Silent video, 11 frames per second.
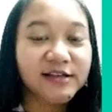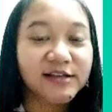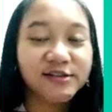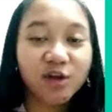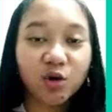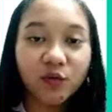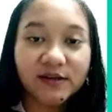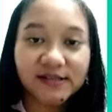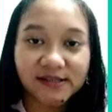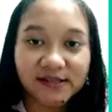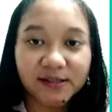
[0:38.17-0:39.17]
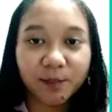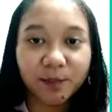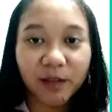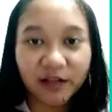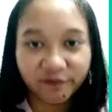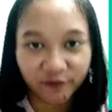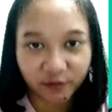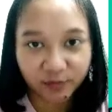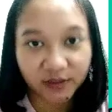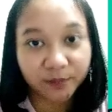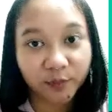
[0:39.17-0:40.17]
So Quizizz is a
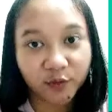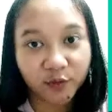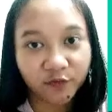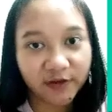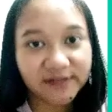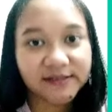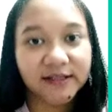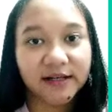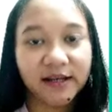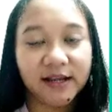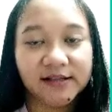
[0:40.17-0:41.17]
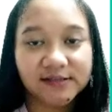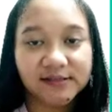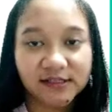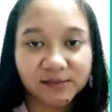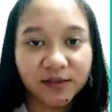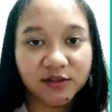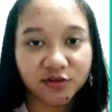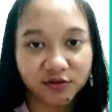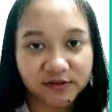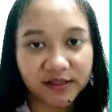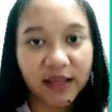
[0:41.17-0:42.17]
platform that provides learning assessment
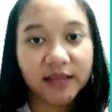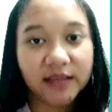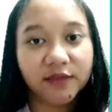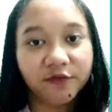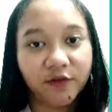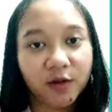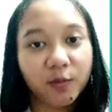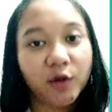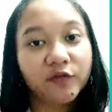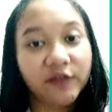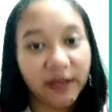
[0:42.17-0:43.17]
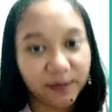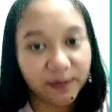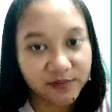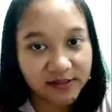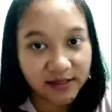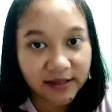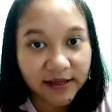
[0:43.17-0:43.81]
tools in the form of games